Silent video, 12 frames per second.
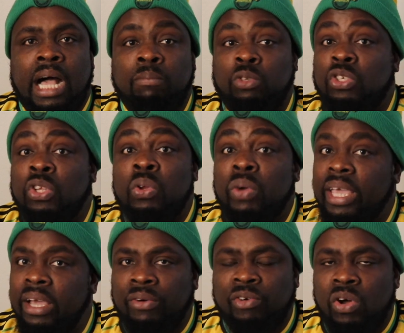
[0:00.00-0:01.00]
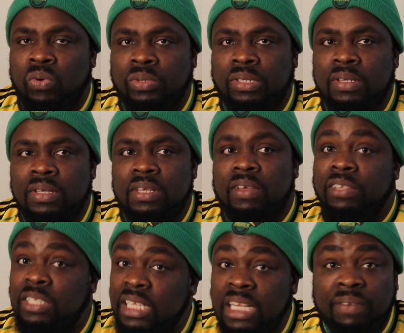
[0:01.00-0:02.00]
Just looking around,
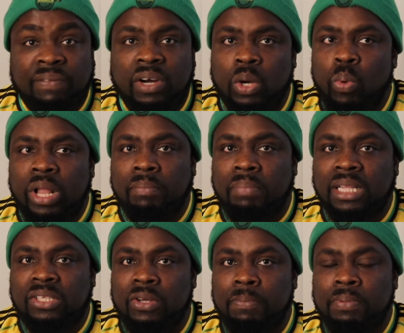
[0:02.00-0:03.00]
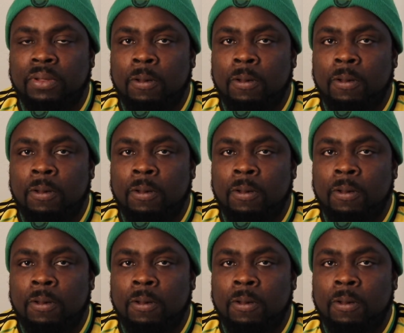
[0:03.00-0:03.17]
still very well built up.